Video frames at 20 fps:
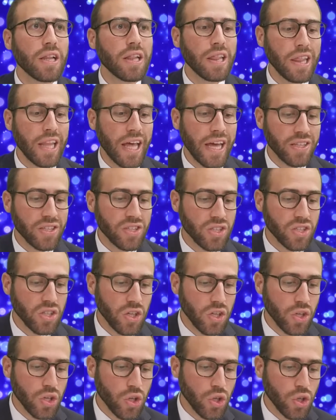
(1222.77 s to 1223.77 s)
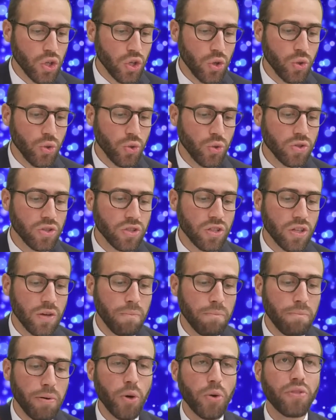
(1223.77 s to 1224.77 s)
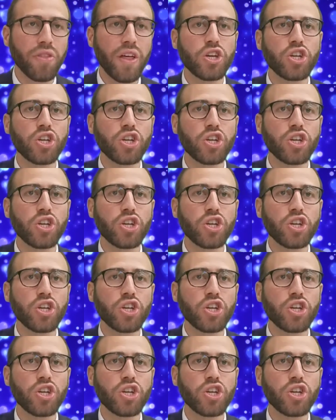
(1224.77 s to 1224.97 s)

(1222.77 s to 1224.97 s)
Let's use both.